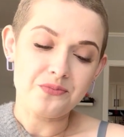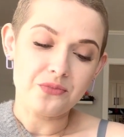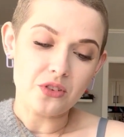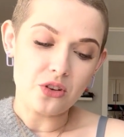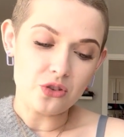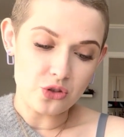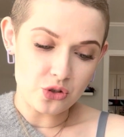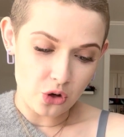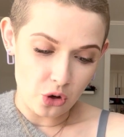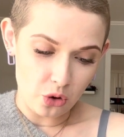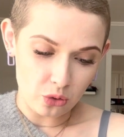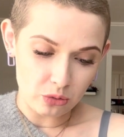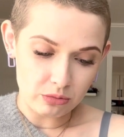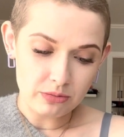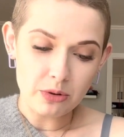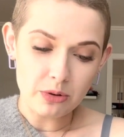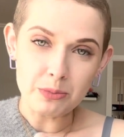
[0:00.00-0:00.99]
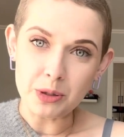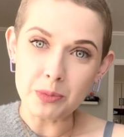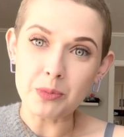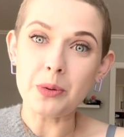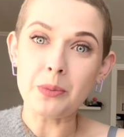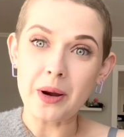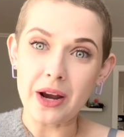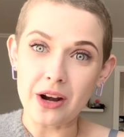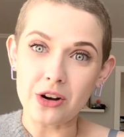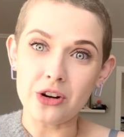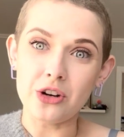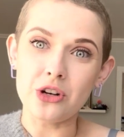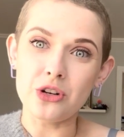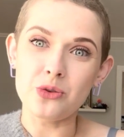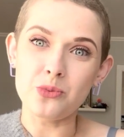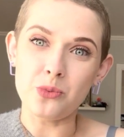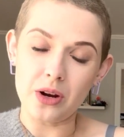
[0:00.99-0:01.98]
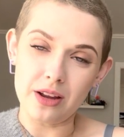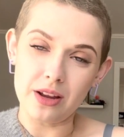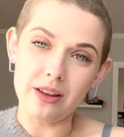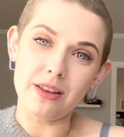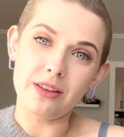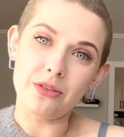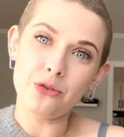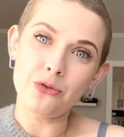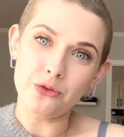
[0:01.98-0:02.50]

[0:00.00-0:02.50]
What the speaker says: So be prepared with